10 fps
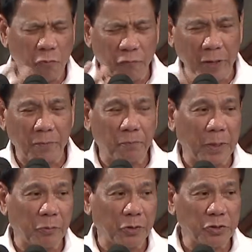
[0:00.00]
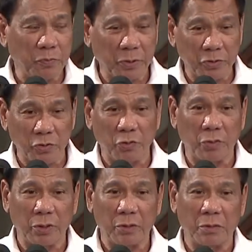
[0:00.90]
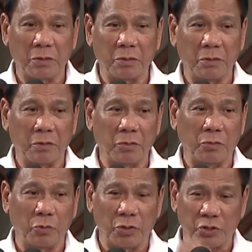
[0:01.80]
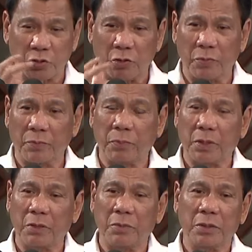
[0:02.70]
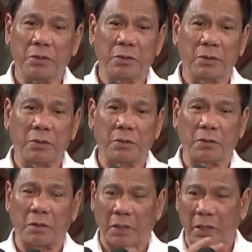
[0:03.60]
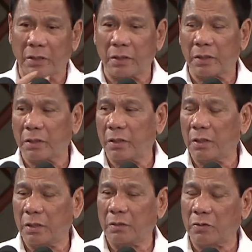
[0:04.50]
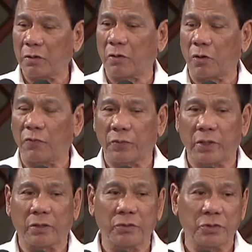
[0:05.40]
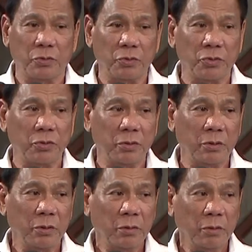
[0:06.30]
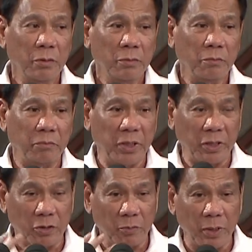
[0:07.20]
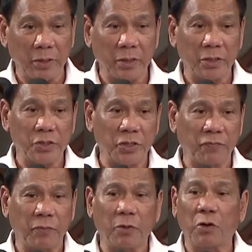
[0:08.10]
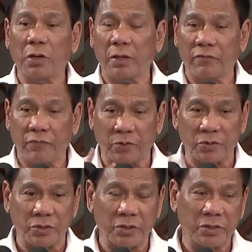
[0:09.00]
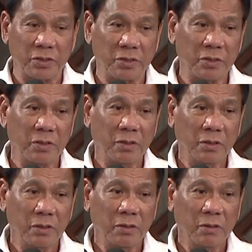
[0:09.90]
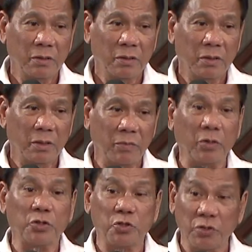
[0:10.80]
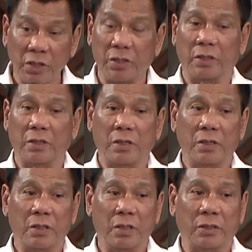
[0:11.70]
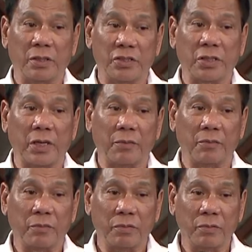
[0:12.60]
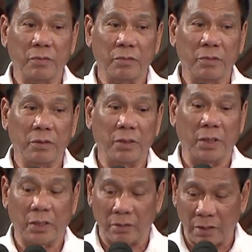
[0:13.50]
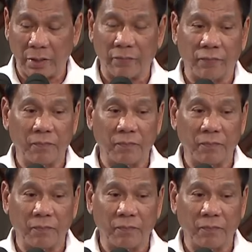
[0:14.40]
5 powers, but strong one. To dissolve the parliament, create a call for a constitution, be the commander-in-chief of all armed forces. Because you need it at this time in our life.